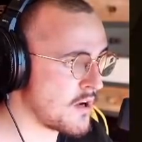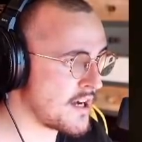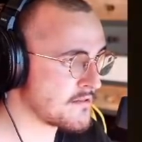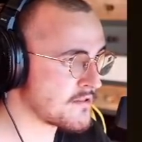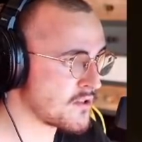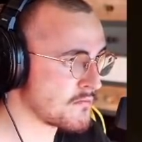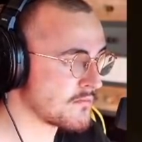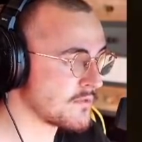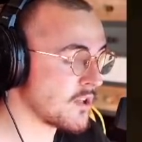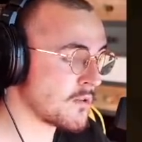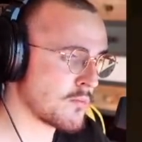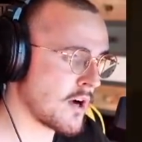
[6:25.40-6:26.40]
well some
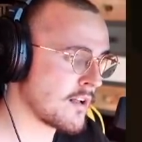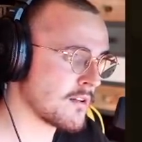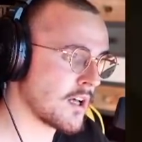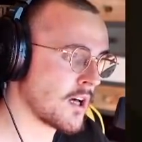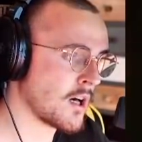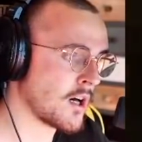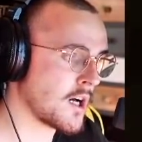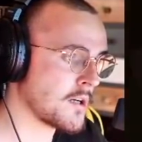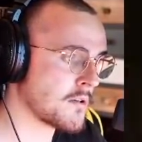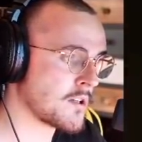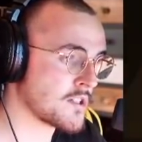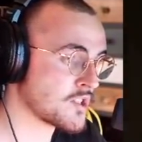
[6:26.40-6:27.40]
no, well,
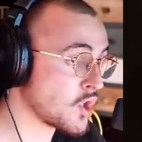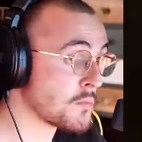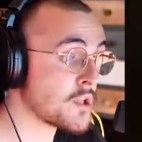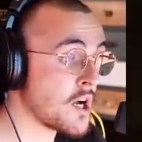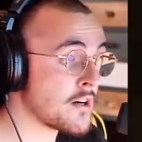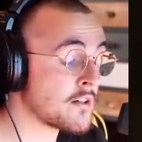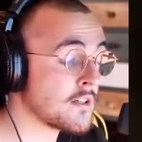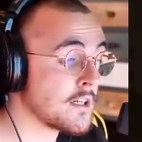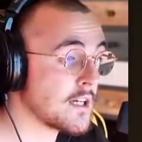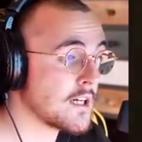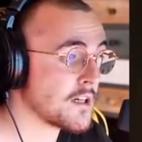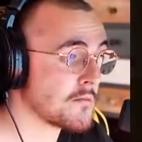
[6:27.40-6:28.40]
I'm gonna stop there
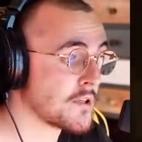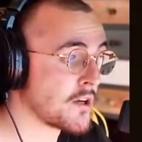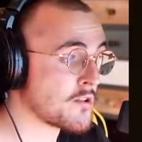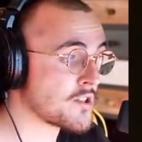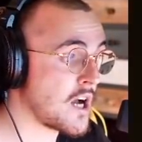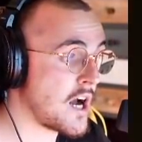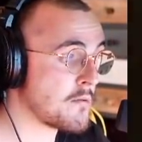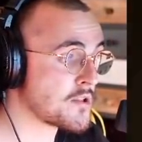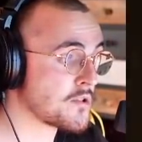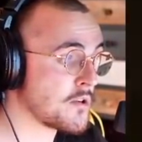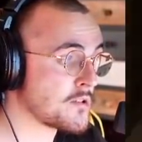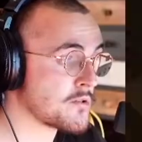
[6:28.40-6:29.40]
because I was
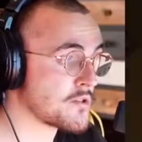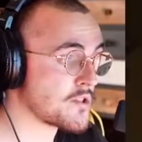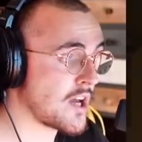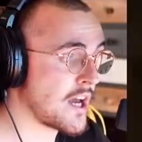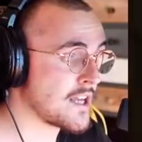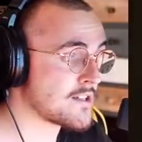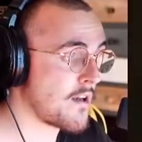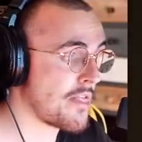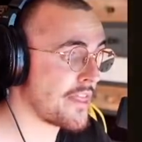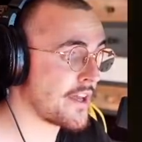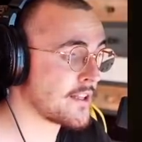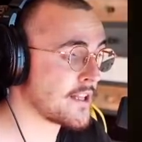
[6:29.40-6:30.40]
going to say
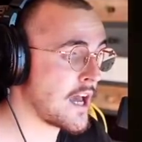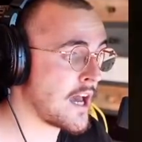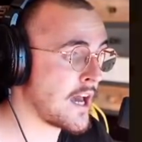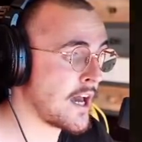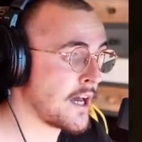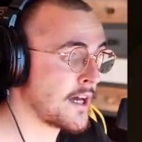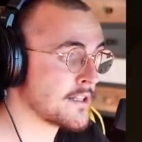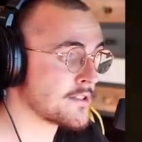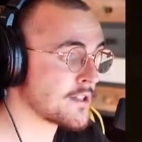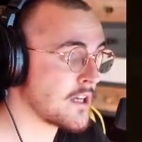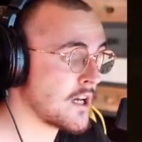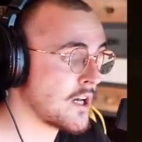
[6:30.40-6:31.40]
something that
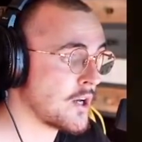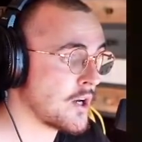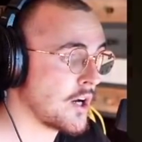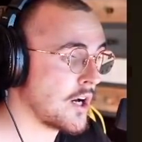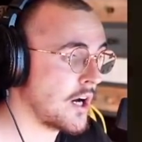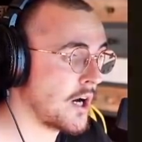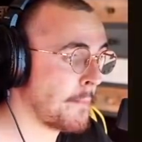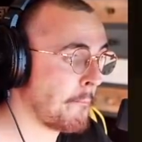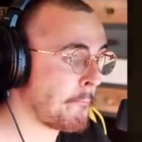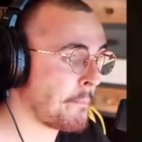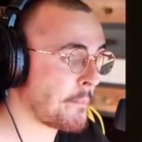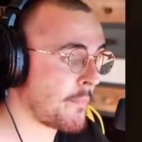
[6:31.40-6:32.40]
uh,
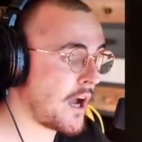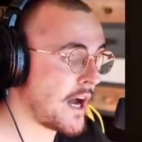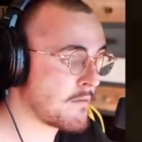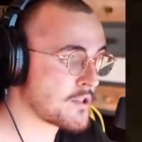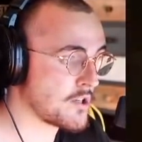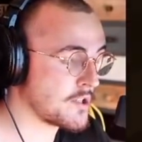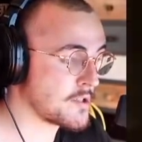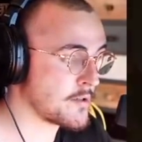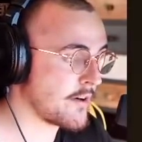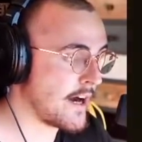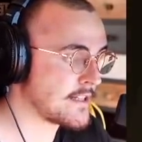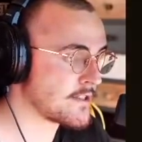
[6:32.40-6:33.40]
I was gonna
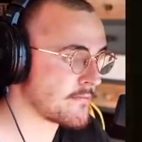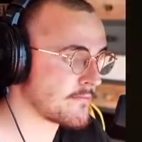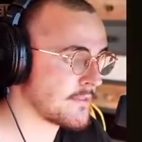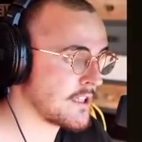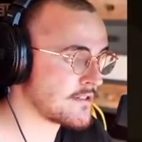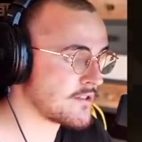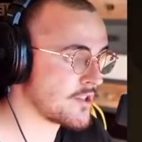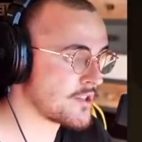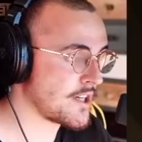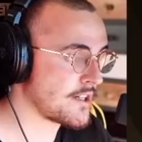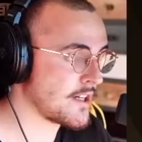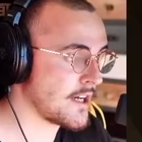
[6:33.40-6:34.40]
regret. Let's just
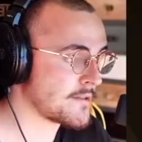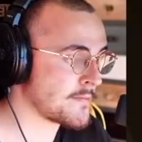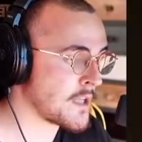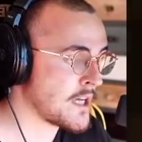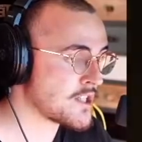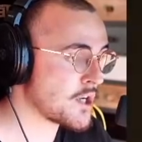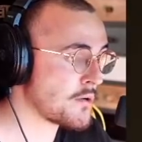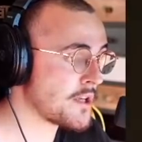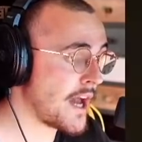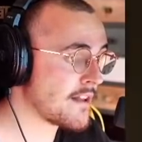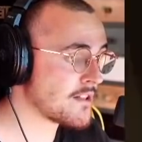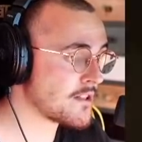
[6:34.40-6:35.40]
say that. So
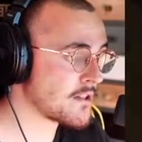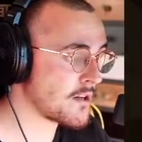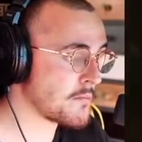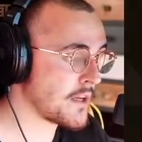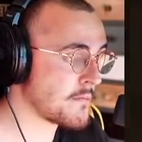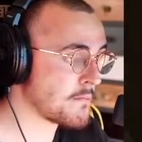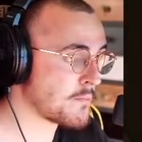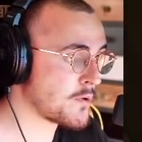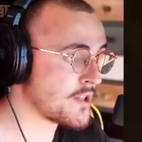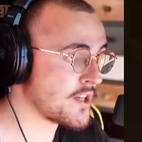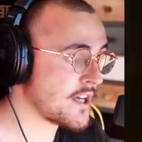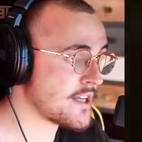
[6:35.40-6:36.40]
yeah, this is gonna be
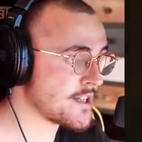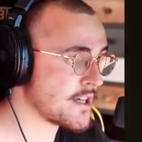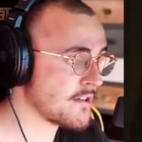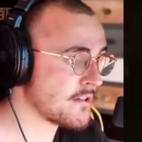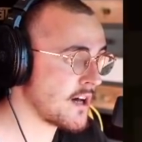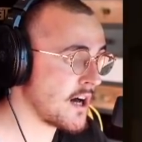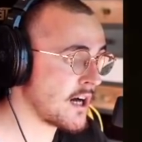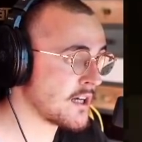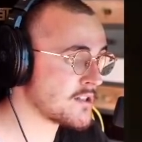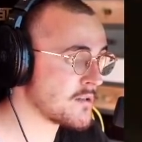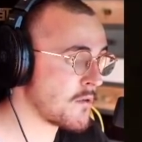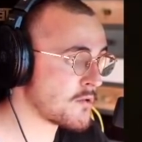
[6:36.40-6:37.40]
pretty easy.
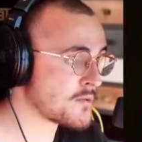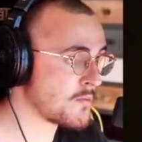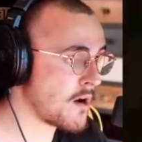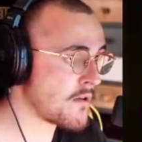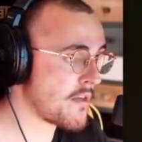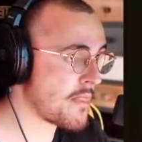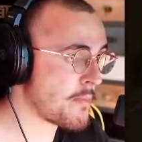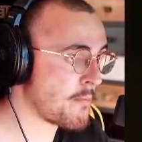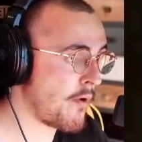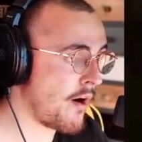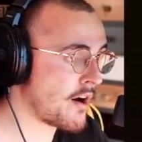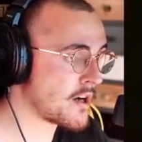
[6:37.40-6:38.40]
The most worrying
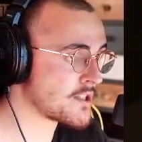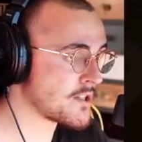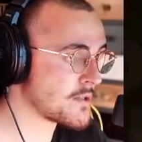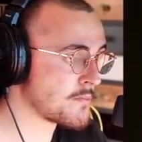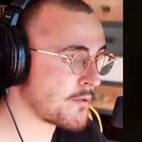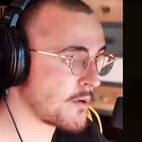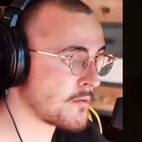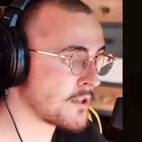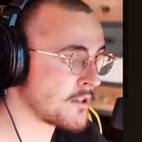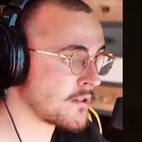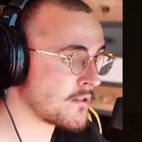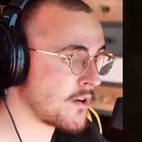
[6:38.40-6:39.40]
part is
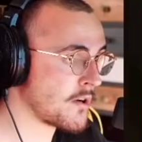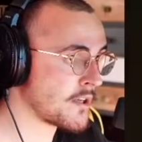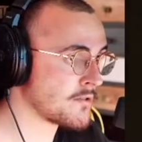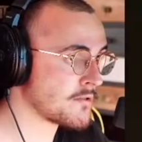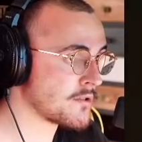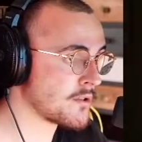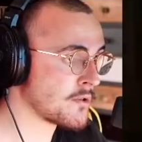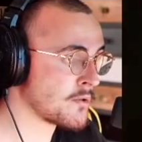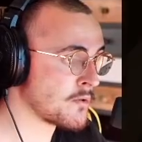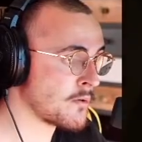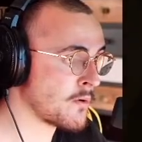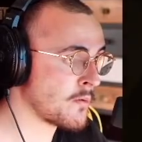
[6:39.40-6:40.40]
probably going
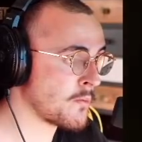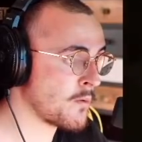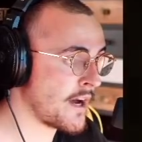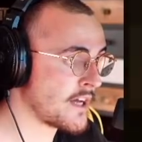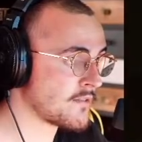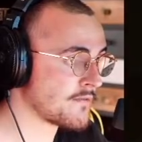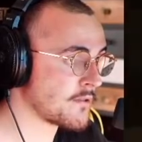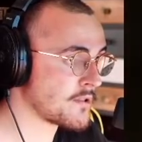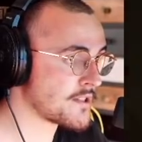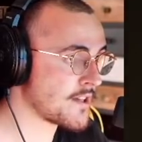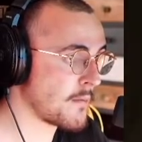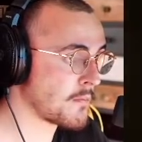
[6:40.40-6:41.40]
to wait for the
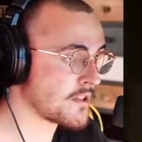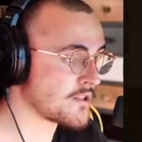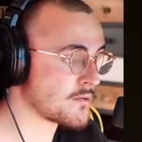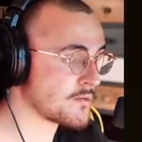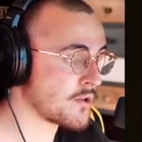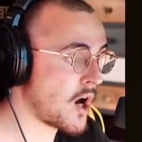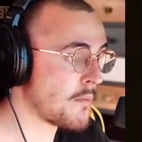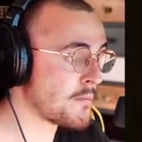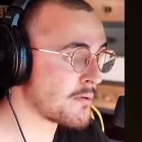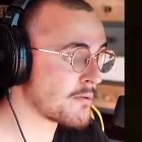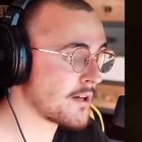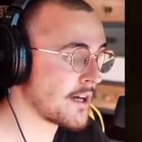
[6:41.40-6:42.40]
saplings to
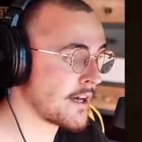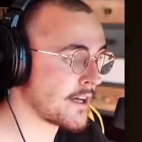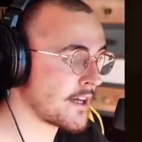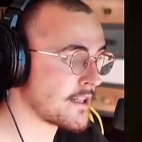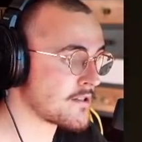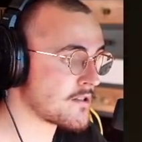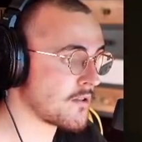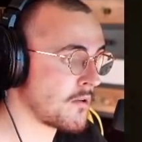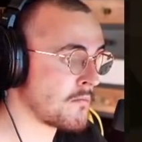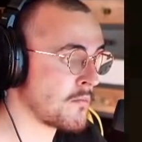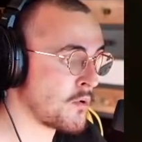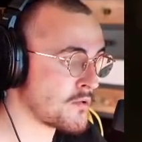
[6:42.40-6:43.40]
drop and get
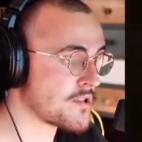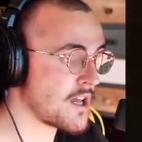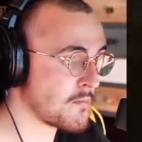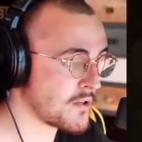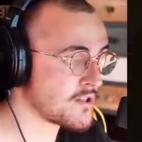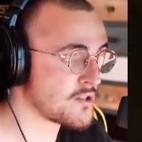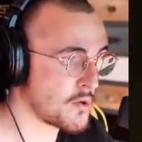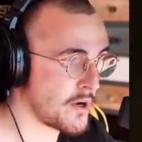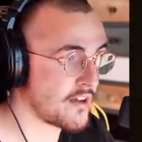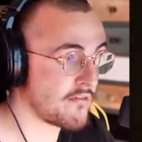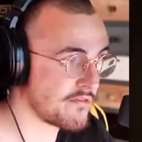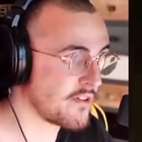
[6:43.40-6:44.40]
some more saplings so I
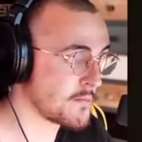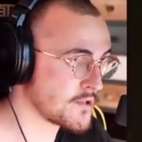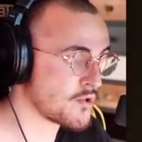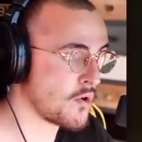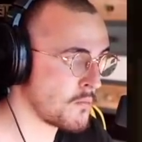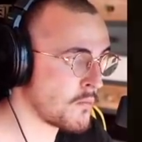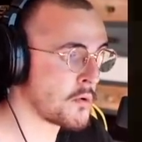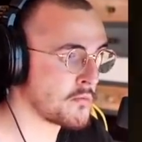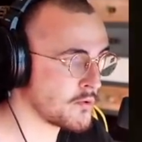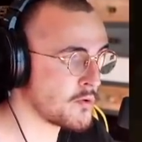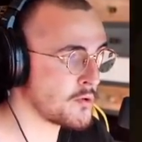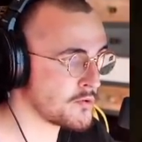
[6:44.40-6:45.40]
can farm some more
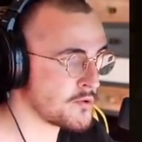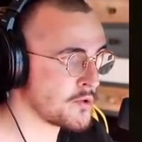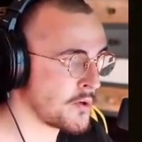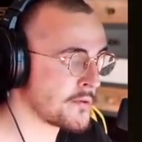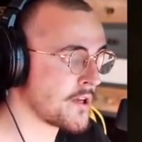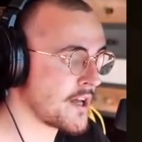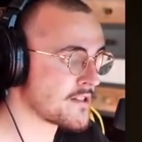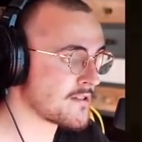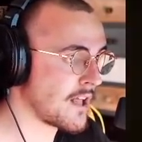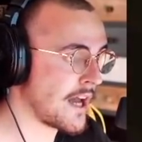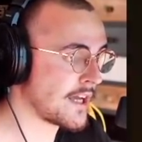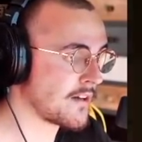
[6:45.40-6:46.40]
wood. That's
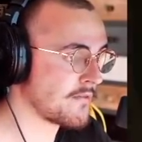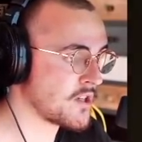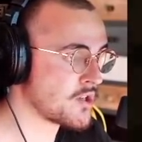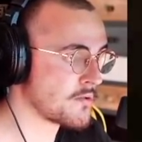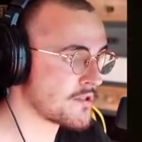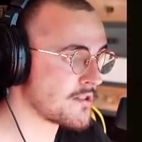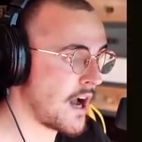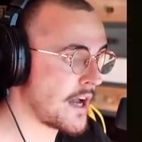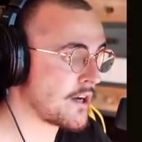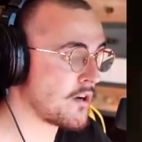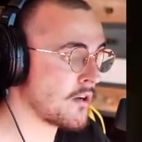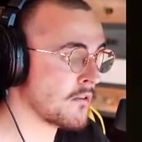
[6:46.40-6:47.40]
like a vicious
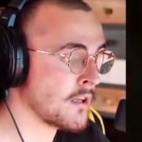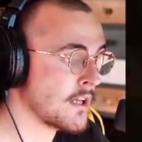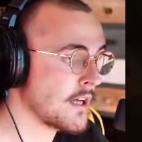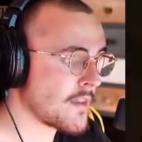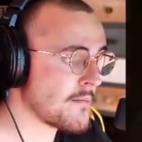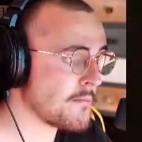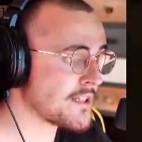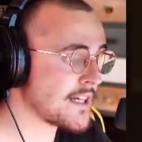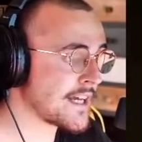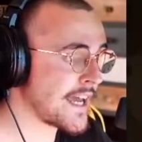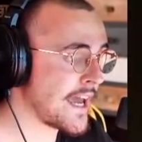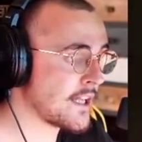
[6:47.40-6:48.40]
cycle. But then
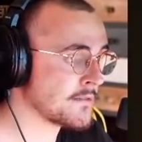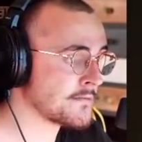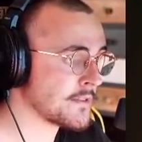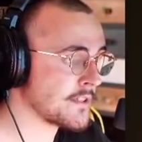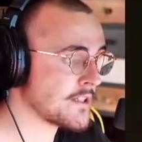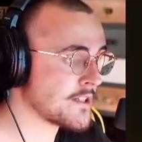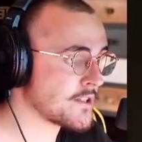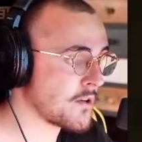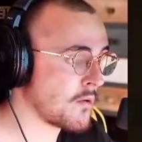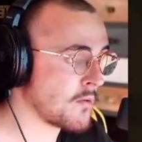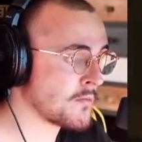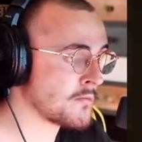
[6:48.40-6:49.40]
again, this is
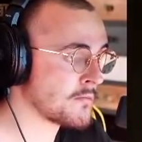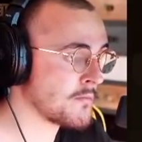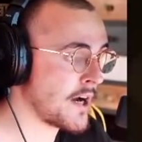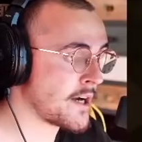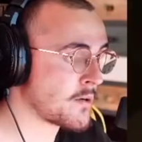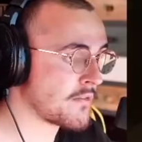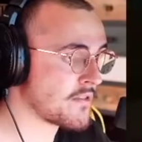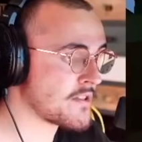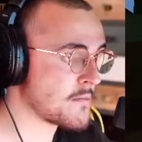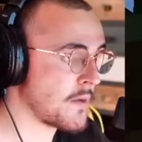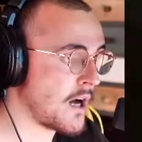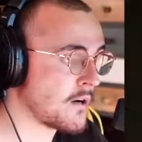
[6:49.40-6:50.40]
all Minecraft is
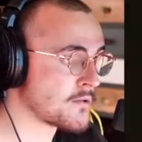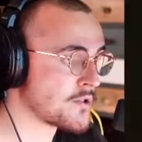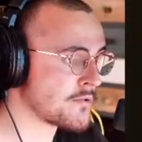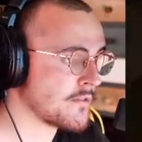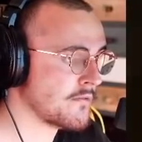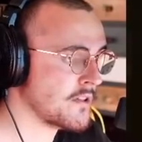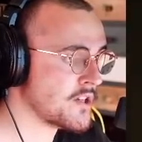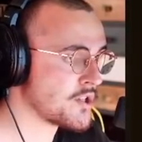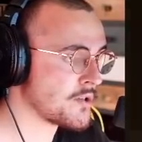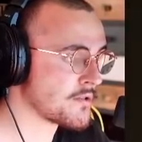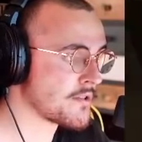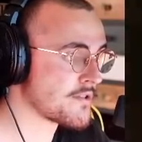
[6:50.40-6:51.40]
about.
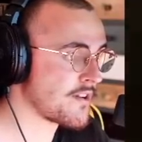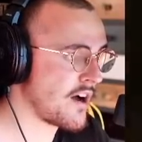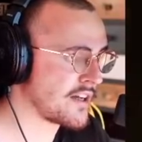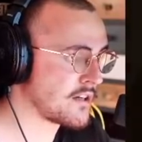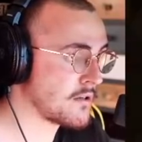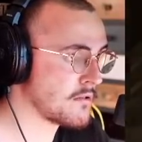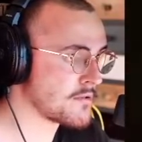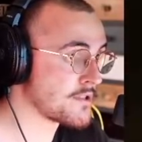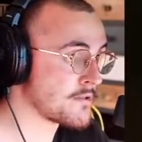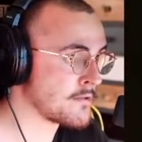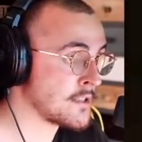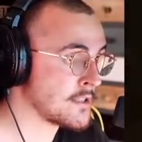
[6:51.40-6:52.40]
Vicious cycles.